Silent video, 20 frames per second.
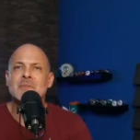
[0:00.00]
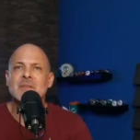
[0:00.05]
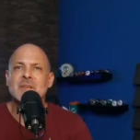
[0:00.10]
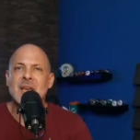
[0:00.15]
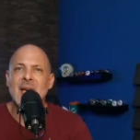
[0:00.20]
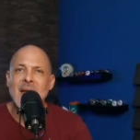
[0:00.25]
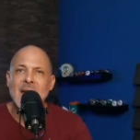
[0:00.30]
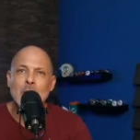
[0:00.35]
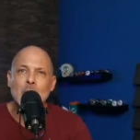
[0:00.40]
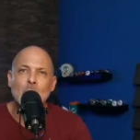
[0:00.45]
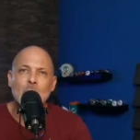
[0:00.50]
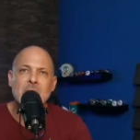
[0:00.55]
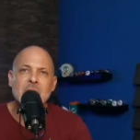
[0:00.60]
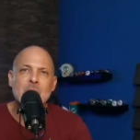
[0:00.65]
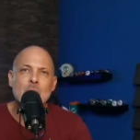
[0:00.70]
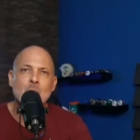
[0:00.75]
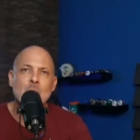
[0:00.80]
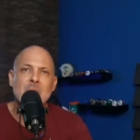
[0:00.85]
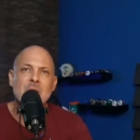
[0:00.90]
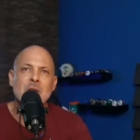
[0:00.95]
Can we
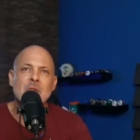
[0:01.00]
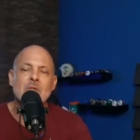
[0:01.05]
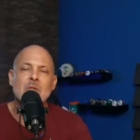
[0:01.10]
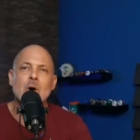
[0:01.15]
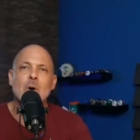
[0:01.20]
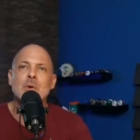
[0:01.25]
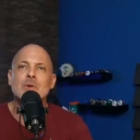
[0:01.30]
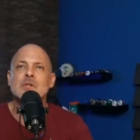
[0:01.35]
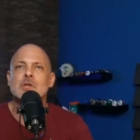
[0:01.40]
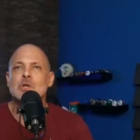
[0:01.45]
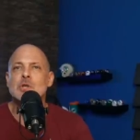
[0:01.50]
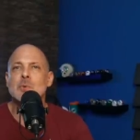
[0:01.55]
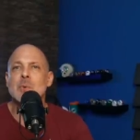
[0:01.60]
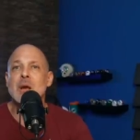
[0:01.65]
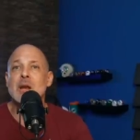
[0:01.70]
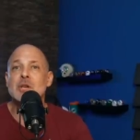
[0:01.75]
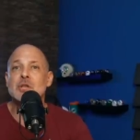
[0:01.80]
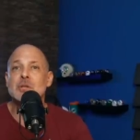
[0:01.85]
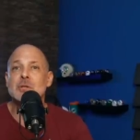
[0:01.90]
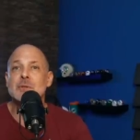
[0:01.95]
win those
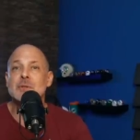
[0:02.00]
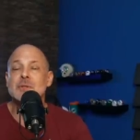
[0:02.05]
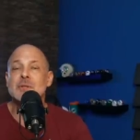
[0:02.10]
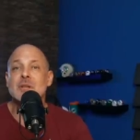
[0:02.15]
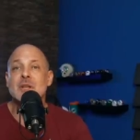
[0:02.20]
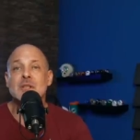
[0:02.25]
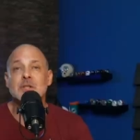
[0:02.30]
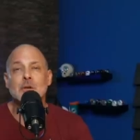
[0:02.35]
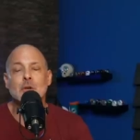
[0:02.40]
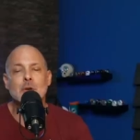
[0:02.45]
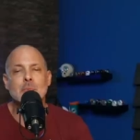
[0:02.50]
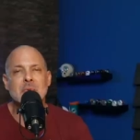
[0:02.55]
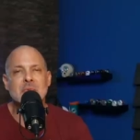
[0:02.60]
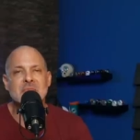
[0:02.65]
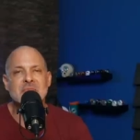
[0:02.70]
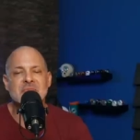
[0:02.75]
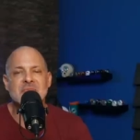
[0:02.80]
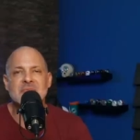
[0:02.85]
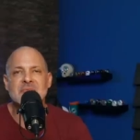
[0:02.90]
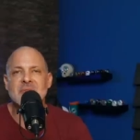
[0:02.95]
situations? It's going to be
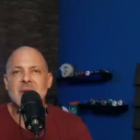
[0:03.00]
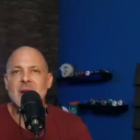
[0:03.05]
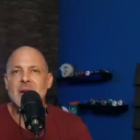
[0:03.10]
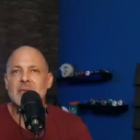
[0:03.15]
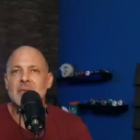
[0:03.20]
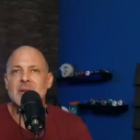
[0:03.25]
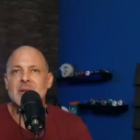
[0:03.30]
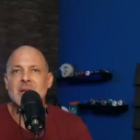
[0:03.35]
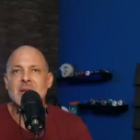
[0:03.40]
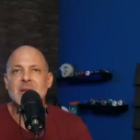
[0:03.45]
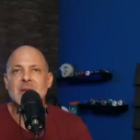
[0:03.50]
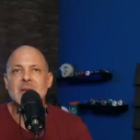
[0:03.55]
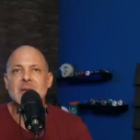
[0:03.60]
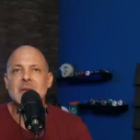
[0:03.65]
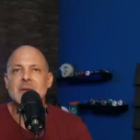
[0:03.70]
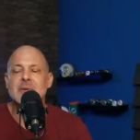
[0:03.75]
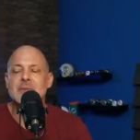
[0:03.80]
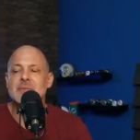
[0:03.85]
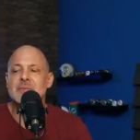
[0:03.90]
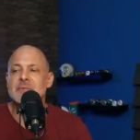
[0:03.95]
very,
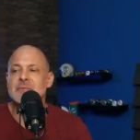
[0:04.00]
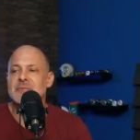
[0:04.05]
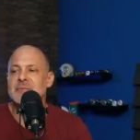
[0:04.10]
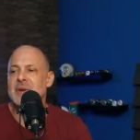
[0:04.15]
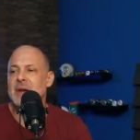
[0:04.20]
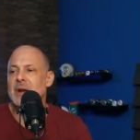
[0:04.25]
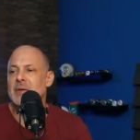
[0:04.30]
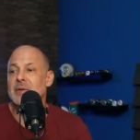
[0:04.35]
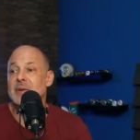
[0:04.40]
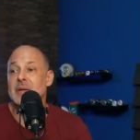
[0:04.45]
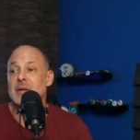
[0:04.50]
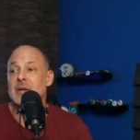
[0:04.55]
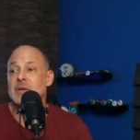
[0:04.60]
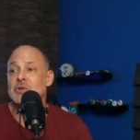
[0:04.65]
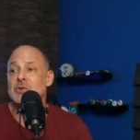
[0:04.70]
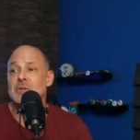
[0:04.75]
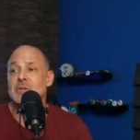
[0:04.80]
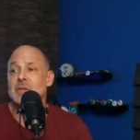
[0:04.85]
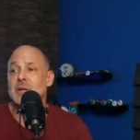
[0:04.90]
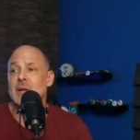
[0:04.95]
very
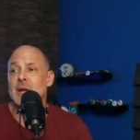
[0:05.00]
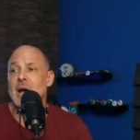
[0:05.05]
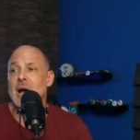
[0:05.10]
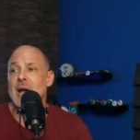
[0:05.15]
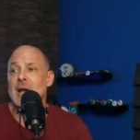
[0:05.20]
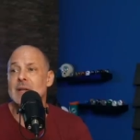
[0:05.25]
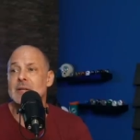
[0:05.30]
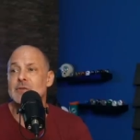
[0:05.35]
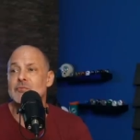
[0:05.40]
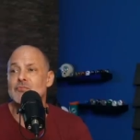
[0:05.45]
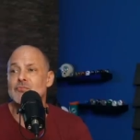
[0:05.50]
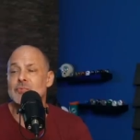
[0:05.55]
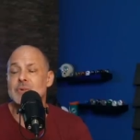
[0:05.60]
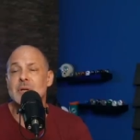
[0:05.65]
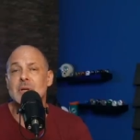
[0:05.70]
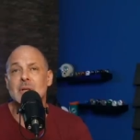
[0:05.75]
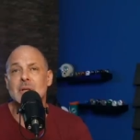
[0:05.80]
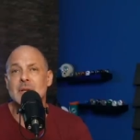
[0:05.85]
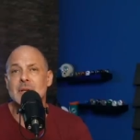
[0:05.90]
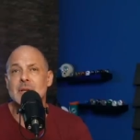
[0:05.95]
interesting. I
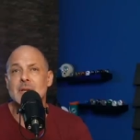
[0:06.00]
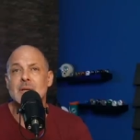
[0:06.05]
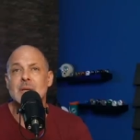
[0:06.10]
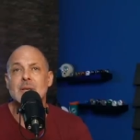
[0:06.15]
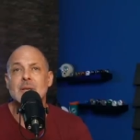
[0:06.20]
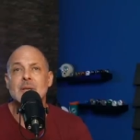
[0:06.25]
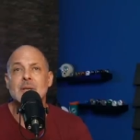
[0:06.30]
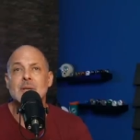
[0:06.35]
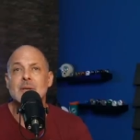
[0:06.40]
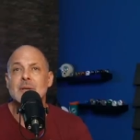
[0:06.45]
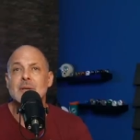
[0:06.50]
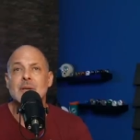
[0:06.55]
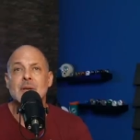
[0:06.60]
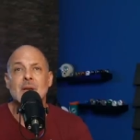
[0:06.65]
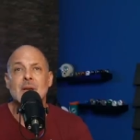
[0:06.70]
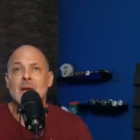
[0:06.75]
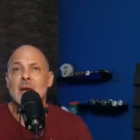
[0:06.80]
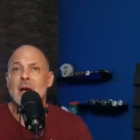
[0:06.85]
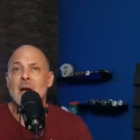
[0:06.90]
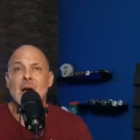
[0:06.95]
really,
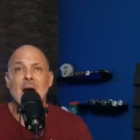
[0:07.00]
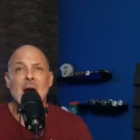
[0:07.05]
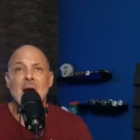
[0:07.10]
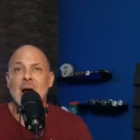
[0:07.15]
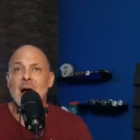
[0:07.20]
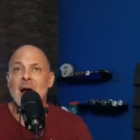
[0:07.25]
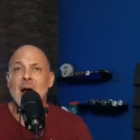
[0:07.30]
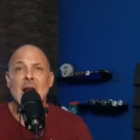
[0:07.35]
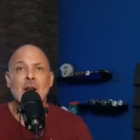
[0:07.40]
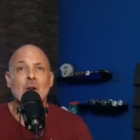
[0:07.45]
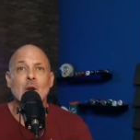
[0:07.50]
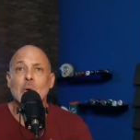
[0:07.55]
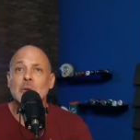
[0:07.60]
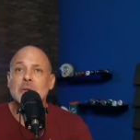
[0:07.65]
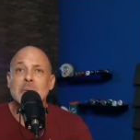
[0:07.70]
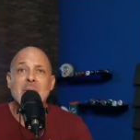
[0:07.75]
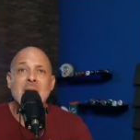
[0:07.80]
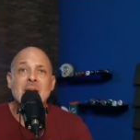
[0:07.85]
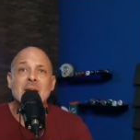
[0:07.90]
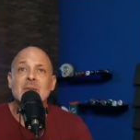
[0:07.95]
I don't know what
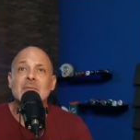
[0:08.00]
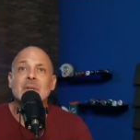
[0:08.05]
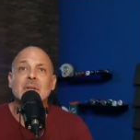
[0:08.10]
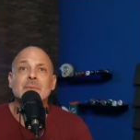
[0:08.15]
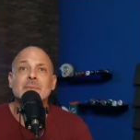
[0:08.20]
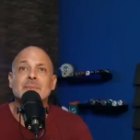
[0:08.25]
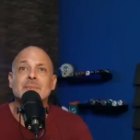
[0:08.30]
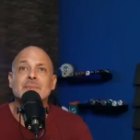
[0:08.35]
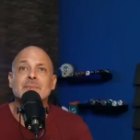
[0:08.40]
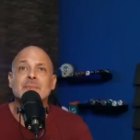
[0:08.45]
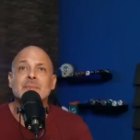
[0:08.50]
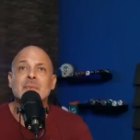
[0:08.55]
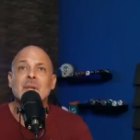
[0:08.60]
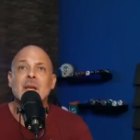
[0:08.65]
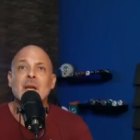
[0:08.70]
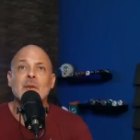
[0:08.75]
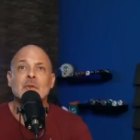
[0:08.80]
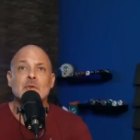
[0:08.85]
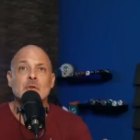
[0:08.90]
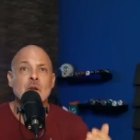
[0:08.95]
to make of it.
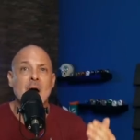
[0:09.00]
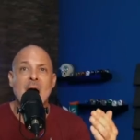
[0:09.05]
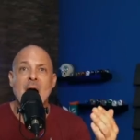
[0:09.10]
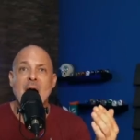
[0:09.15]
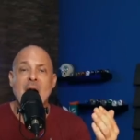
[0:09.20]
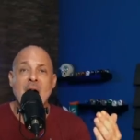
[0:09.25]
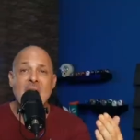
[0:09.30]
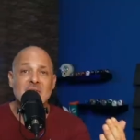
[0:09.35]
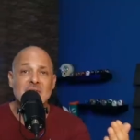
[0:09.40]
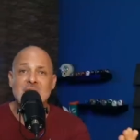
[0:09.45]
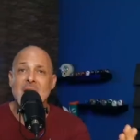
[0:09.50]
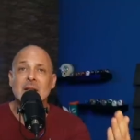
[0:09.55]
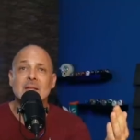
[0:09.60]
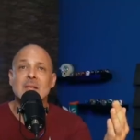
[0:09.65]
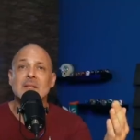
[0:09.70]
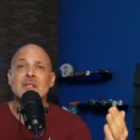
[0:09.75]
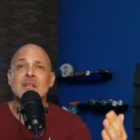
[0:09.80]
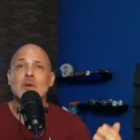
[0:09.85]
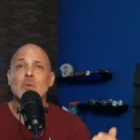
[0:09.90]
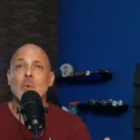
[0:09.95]
I have yet
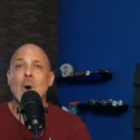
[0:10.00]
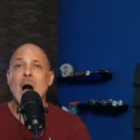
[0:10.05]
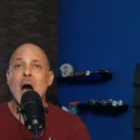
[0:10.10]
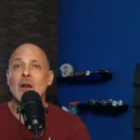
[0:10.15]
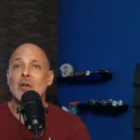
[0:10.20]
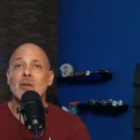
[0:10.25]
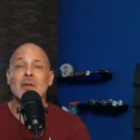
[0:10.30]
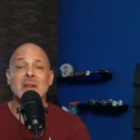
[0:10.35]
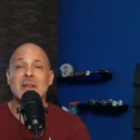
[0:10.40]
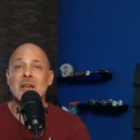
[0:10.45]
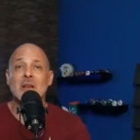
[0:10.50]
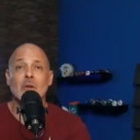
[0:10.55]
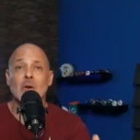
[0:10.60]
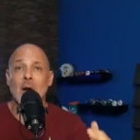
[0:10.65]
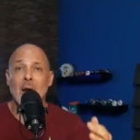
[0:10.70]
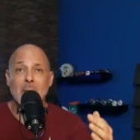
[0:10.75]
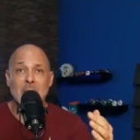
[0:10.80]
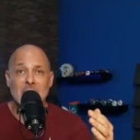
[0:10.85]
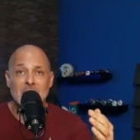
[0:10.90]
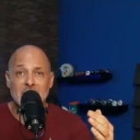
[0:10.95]
to see Waddle and Hill.
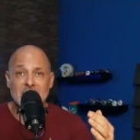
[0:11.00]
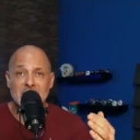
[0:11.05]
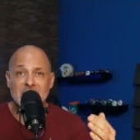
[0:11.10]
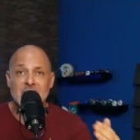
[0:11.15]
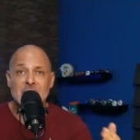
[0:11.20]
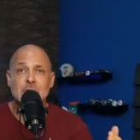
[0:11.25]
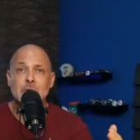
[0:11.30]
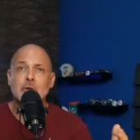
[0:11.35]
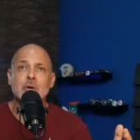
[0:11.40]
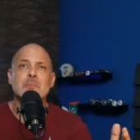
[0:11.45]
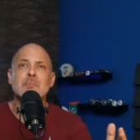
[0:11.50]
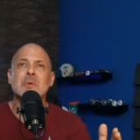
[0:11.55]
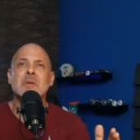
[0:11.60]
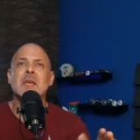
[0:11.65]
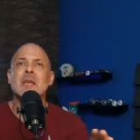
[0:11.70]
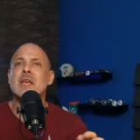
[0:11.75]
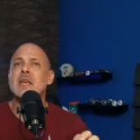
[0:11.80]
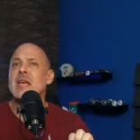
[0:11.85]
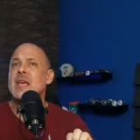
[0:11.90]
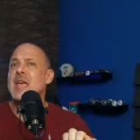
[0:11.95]
I mean, this could
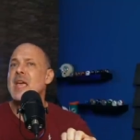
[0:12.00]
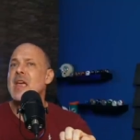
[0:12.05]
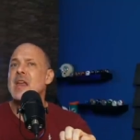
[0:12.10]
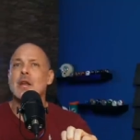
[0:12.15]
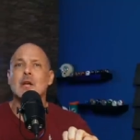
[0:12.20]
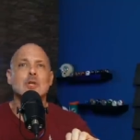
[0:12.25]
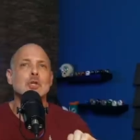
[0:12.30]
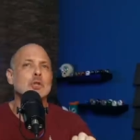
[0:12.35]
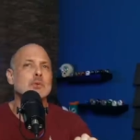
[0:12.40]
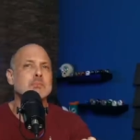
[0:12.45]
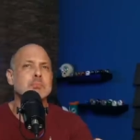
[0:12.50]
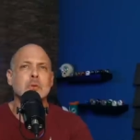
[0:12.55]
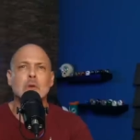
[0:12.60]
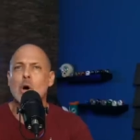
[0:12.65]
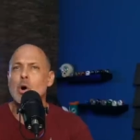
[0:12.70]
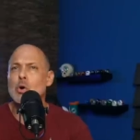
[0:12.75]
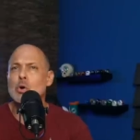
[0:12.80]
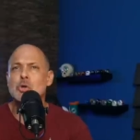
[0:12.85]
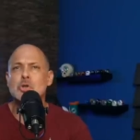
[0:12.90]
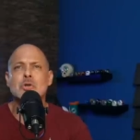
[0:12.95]
be an
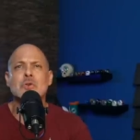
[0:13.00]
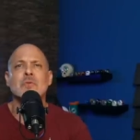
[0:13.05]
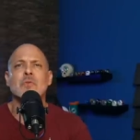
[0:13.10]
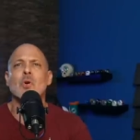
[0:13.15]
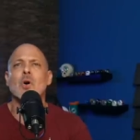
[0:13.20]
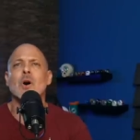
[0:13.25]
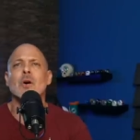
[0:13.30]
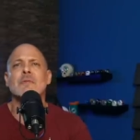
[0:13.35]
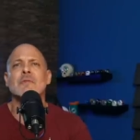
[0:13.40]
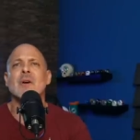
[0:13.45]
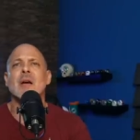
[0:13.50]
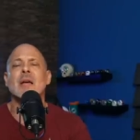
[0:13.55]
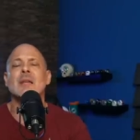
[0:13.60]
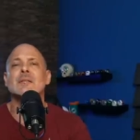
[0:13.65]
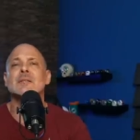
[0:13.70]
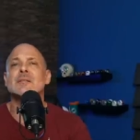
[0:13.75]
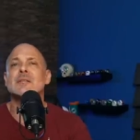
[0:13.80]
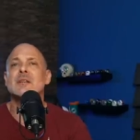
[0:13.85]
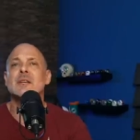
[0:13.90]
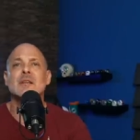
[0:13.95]
explosion of
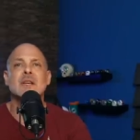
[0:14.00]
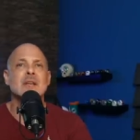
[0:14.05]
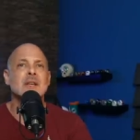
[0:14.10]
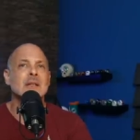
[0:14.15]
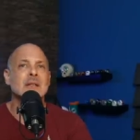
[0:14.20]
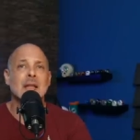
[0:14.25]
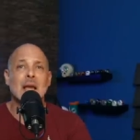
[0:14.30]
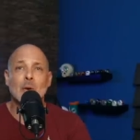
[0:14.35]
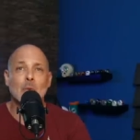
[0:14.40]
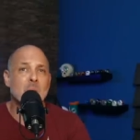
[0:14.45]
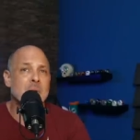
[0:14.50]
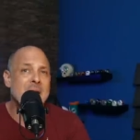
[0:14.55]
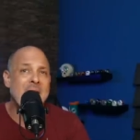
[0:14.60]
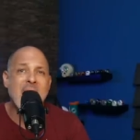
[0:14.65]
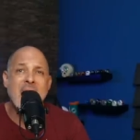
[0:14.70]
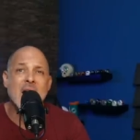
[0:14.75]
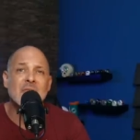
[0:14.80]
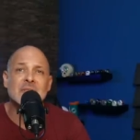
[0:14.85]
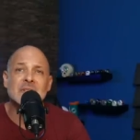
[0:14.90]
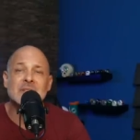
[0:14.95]
offense like we haven't